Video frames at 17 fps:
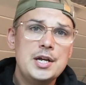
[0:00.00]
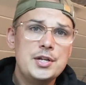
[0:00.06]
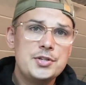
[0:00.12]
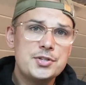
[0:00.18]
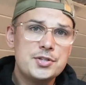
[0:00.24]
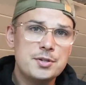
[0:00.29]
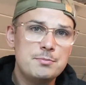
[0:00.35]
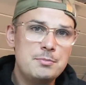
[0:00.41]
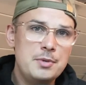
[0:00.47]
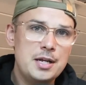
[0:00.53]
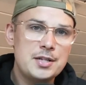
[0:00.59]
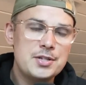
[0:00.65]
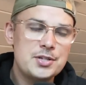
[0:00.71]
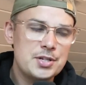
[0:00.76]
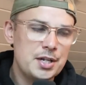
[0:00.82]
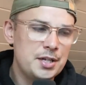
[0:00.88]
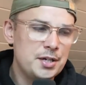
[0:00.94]

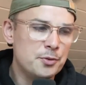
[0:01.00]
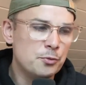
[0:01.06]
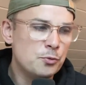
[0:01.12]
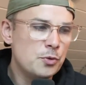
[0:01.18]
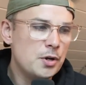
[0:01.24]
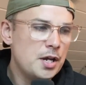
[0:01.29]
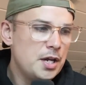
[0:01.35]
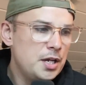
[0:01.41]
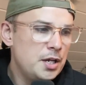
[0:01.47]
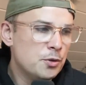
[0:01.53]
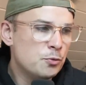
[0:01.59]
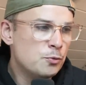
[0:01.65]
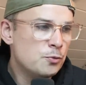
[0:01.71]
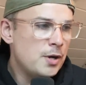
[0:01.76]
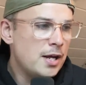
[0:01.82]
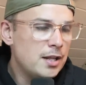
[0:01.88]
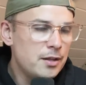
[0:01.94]
submits an
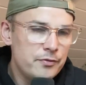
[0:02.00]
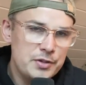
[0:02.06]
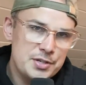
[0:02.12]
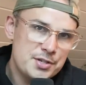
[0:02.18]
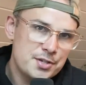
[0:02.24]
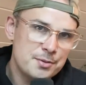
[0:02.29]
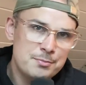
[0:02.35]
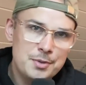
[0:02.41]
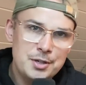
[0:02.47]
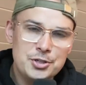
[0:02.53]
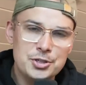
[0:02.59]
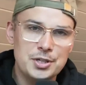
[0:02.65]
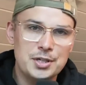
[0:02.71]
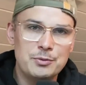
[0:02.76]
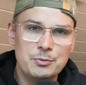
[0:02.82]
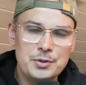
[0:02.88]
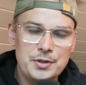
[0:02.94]
irrelevant
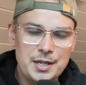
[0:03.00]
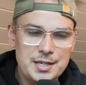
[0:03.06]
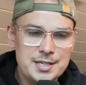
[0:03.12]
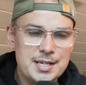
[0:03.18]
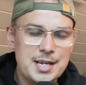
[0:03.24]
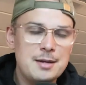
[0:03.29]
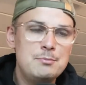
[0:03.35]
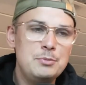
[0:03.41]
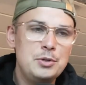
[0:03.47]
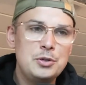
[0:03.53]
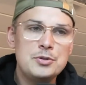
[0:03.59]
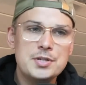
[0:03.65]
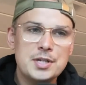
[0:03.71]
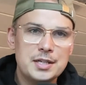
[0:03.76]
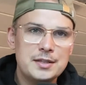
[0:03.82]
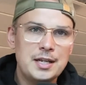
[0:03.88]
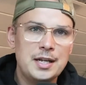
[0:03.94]
submission, when they send
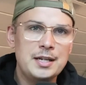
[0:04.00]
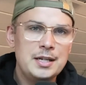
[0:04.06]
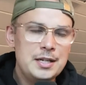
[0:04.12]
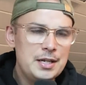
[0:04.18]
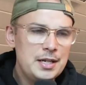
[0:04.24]
music that,